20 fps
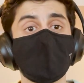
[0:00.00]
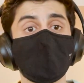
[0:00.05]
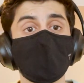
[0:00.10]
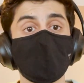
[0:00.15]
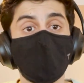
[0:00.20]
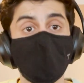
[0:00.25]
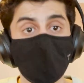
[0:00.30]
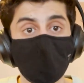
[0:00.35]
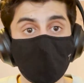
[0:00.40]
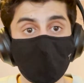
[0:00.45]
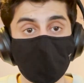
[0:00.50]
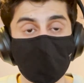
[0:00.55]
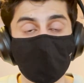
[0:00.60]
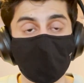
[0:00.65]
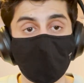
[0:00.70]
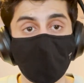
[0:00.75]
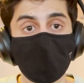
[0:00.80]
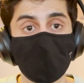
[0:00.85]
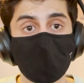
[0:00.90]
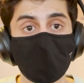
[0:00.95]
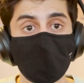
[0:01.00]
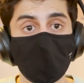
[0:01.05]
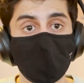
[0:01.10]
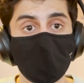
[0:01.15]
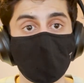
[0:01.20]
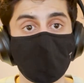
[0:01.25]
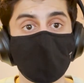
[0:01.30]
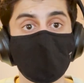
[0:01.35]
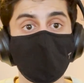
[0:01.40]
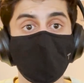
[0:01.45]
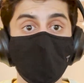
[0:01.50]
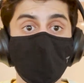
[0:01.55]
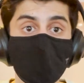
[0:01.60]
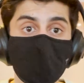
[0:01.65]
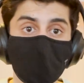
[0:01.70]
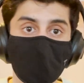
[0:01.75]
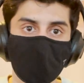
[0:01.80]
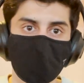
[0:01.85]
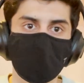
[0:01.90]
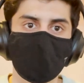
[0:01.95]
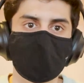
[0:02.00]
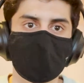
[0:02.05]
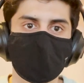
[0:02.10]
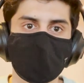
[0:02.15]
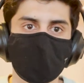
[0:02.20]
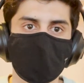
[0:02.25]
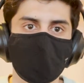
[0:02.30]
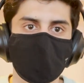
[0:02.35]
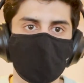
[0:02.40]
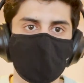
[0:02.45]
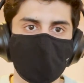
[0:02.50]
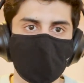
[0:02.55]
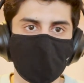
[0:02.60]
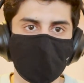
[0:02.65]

private companies to also invest in that,